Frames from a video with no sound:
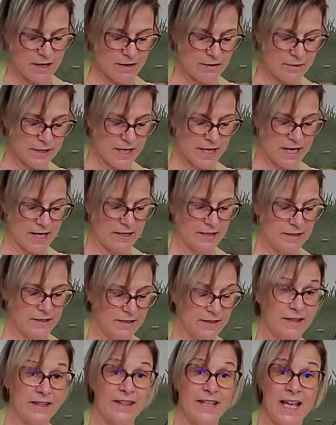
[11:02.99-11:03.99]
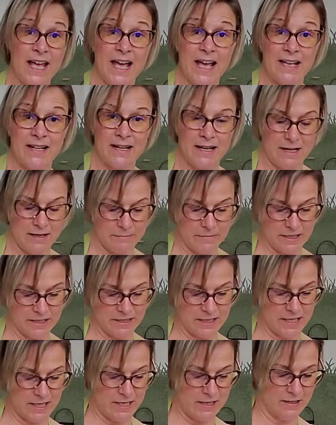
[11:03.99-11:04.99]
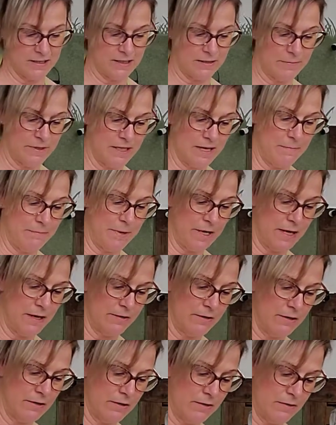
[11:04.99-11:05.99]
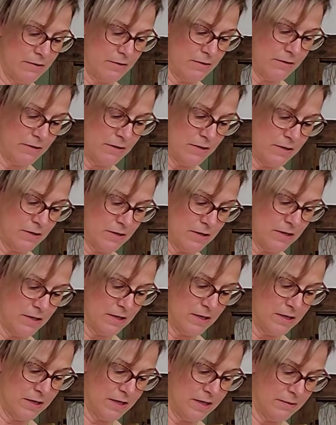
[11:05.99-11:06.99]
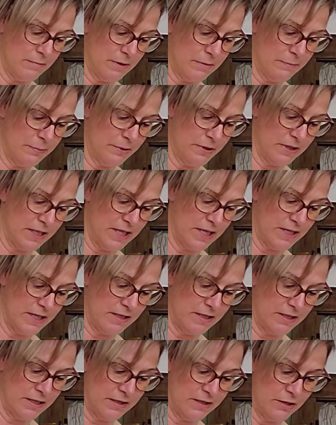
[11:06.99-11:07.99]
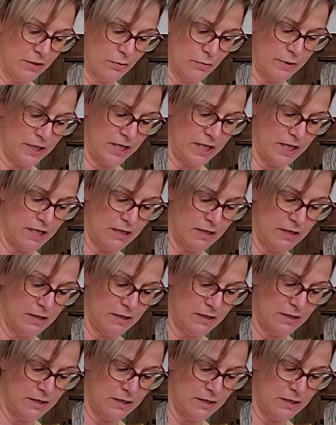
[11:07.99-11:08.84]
Okay, then I'm gonna take some of that batter and I'm gonna put that into the green.